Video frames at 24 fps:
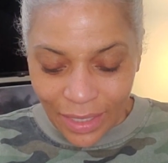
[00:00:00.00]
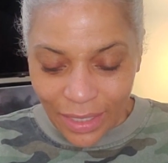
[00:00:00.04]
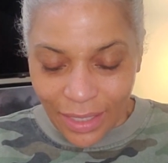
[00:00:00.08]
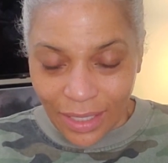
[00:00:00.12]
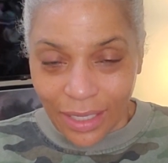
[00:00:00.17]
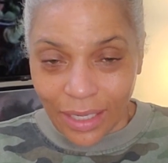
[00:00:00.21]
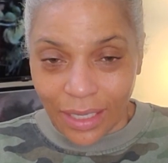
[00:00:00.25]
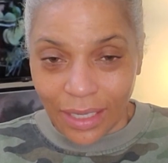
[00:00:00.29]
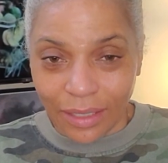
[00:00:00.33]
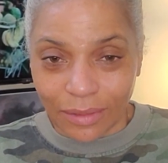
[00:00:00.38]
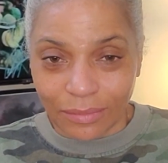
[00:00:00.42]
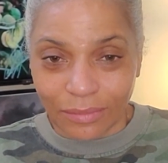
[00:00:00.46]

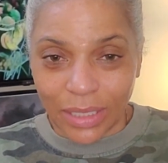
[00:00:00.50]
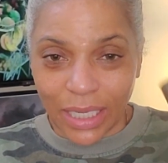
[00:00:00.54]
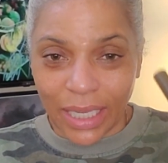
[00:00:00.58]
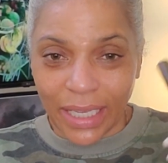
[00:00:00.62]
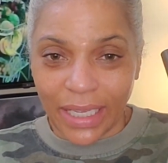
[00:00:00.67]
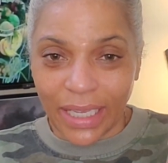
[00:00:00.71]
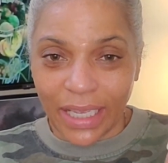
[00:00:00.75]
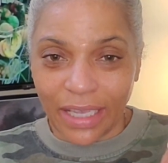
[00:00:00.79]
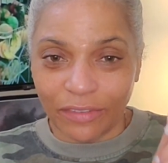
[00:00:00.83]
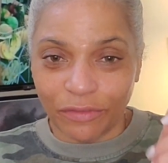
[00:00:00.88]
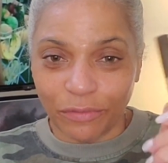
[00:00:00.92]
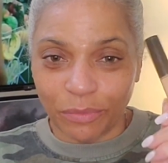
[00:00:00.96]
I
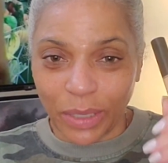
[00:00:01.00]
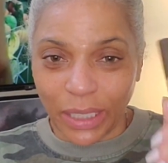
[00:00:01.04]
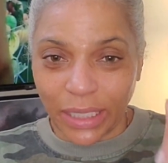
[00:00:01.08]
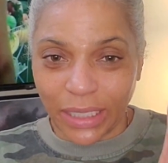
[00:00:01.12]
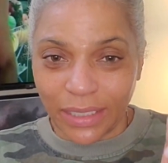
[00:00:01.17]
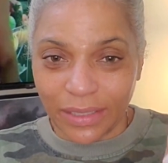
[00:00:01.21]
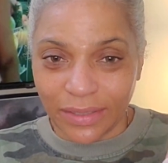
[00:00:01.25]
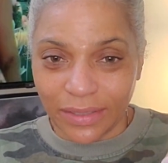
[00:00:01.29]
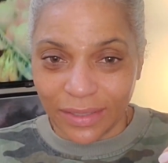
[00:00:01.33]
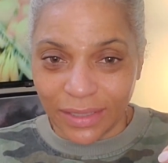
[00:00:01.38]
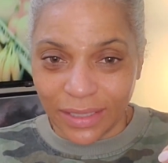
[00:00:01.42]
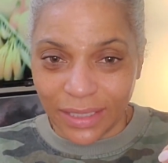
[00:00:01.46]
have my
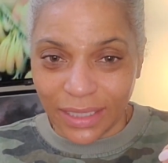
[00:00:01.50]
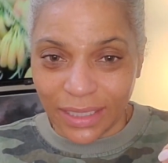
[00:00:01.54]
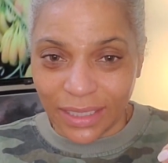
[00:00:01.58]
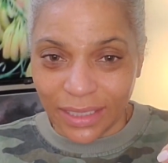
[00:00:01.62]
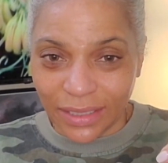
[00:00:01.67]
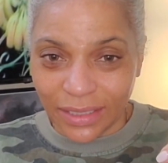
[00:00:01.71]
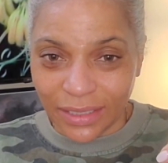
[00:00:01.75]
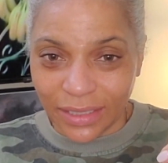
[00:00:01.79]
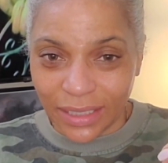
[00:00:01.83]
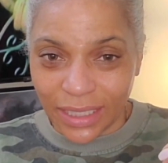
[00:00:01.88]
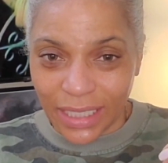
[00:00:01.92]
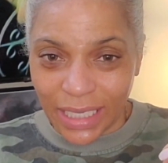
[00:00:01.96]

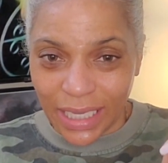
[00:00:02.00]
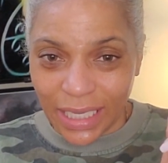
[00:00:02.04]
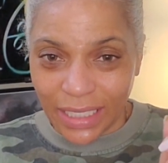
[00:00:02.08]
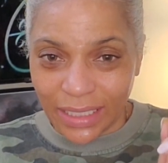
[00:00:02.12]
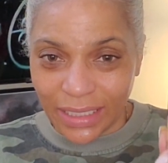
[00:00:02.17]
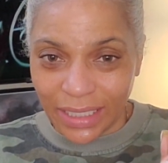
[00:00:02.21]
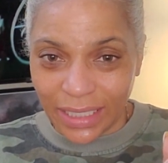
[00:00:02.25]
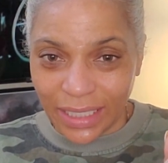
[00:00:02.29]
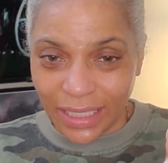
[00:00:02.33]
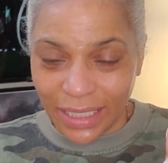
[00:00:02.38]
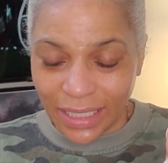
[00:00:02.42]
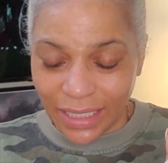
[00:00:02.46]
concealer at
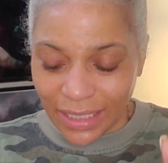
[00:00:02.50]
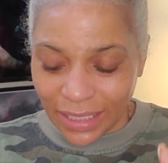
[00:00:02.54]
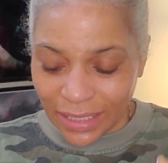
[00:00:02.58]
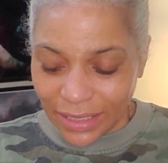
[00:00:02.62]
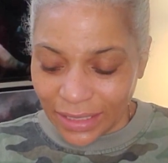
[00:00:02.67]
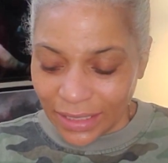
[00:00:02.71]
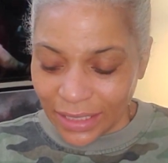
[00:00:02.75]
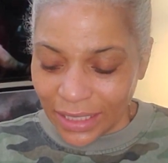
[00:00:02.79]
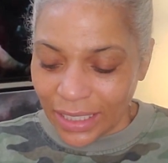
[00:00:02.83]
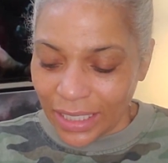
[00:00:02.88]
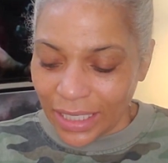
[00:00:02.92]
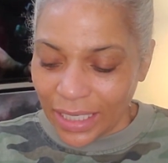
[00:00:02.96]

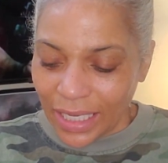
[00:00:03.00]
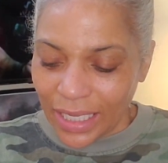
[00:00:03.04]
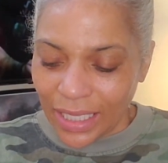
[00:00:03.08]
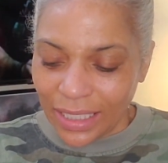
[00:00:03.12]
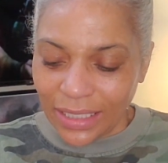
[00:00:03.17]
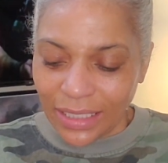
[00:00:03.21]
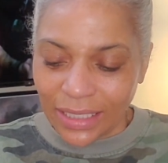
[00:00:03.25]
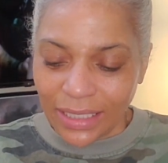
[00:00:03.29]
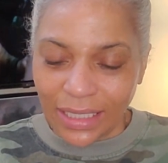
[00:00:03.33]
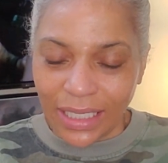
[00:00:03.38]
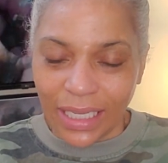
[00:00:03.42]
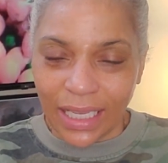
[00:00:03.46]
hand, and
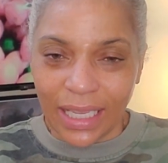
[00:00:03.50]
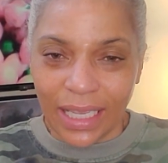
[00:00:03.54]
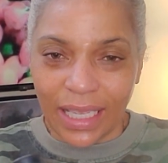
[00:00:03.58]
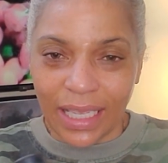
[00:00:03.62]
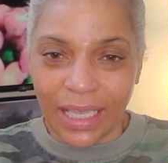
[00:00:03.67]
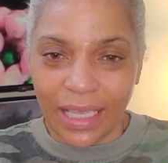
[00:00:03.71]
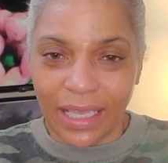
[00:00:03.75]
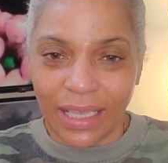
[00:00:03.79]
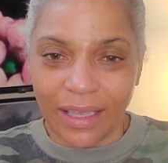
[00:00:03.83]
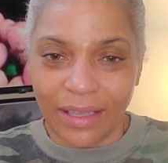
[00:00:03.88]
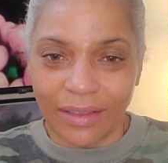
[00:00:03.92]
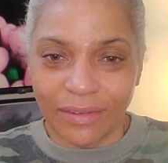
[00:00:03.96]
then I
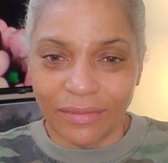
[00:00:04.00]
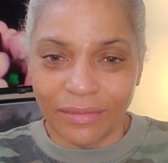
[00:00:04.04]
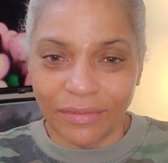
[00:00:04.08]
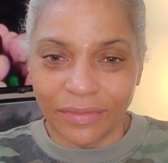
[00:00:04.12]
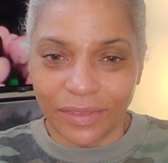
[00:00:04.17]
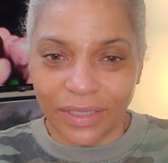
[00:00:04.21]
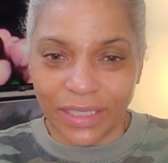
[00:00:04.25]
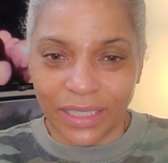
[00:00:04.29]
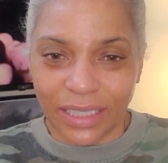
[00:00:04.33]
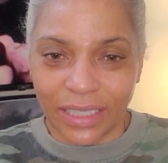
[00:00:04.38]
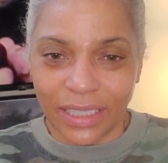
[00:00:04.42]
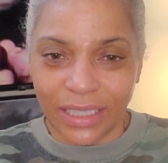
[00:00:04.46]
have
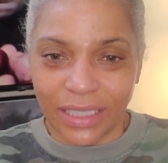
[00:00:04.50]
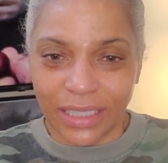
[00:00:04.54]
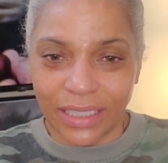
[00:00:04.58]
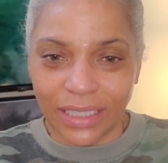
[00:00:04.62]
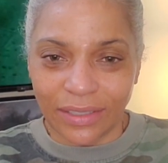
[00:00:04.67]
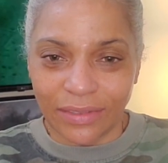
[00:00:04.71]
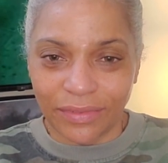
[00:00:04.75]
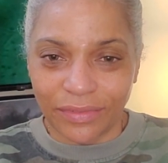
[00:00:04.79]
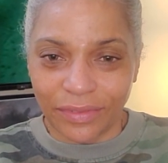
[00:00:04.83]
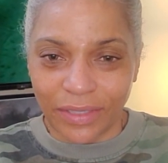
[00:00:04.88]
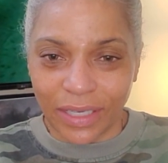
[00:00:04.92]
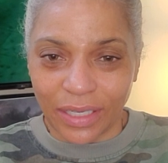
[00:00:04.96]

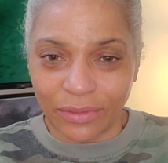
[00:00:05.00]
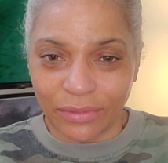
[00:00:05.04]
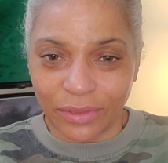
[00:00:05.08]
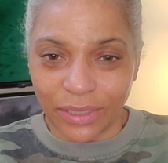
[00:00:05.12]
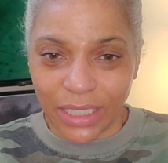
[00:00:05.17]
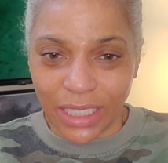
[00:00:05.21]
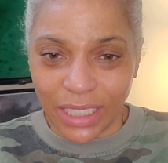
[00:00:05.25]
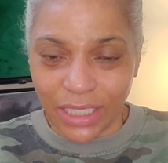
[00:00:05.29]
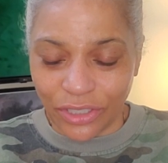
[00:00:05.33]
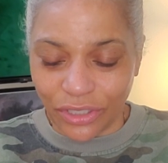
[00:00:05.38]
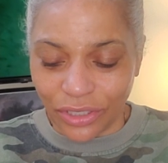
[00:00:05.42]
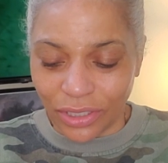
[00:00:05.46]
the
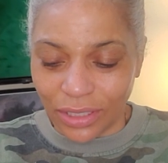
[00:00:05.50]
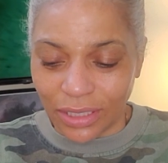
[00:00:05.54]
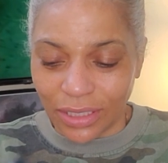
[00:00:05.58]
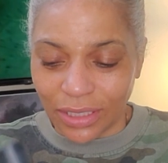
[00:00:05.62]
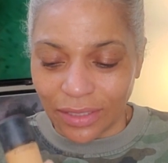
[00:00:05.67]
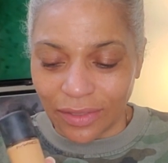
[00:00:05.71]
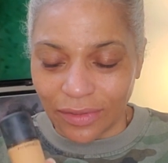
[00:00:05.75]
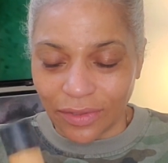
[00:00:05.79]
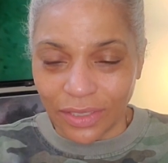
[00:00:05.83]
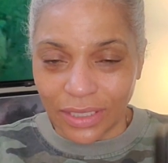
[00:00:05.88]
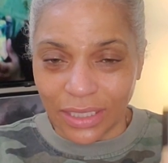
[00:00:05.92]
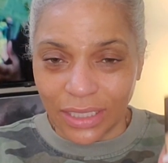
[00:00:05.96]
foundation.
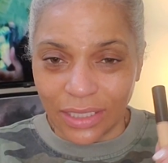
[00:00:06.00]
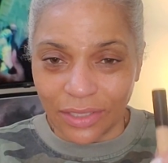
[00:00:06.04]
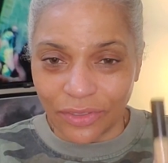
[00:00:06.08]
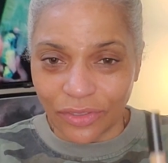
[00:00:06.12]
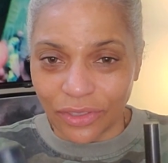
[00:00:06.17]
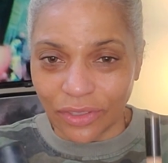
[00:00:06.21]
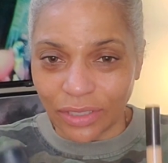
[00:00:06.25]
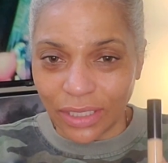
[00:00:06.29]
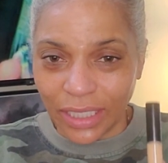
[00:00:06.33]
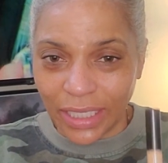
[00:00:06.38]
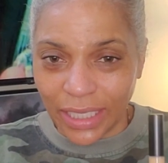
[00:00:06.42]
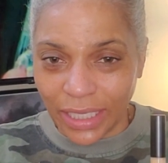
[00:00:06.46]
These
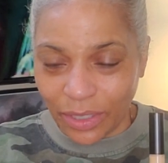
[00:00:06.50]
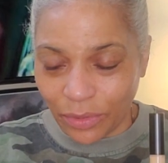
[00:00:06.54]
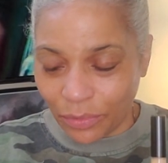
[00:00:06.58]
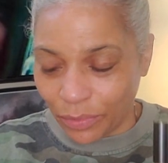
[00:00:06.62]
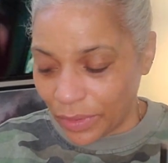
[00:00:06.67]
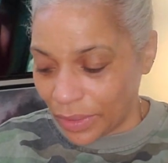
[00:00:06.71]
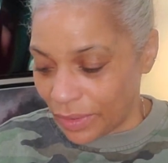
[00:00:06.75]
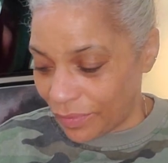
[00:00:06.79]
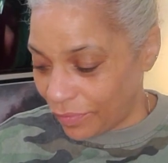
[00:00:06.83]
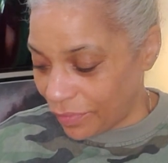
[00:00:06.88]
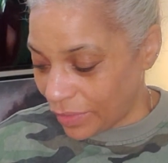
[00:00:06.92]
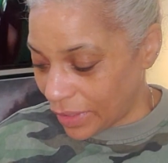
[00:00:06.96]
are
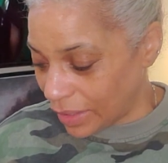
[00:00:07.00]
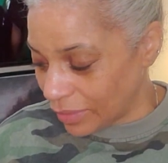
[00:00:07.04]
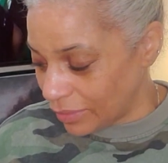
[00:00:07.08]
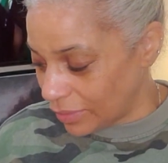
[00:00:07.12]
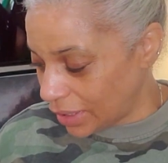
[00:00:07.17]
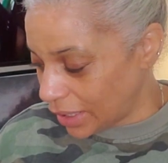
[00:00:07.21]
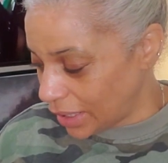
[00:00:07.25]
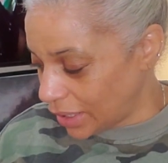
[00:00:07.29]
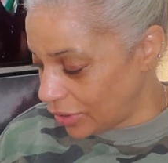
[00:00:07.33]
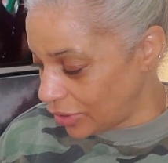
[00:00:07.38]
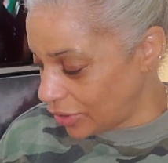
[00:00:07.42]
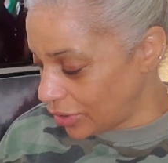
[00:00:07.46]
liquid
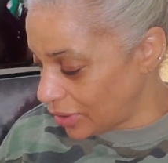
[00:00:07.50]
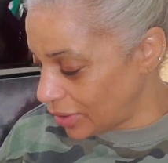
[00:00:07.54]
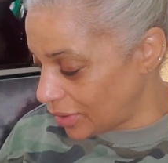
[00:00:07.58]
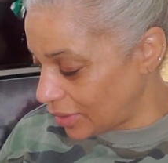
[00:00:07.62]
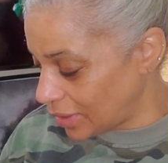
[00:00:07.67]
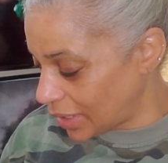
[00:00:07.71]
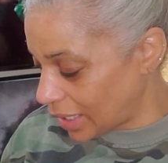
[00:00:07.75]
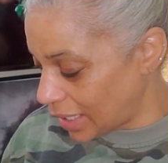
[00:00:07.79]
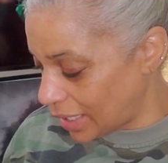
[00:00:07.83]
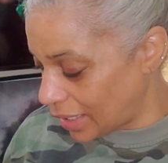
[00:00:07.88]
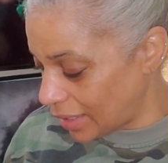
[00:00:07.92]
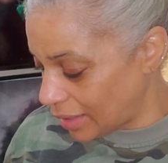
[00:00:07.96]

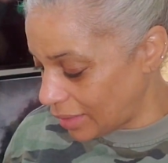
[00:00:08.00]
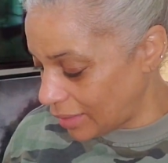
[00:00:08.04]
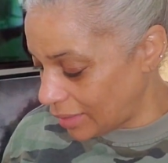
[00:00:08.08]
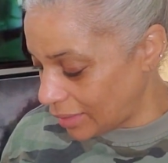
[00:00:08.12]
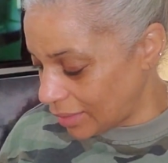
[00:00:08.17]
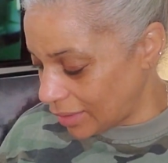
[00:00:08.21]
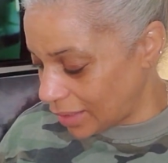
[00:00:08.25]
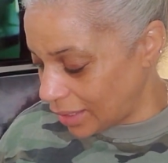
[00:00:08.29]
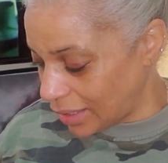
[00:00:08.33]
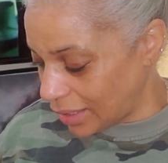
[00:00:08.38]
foundations and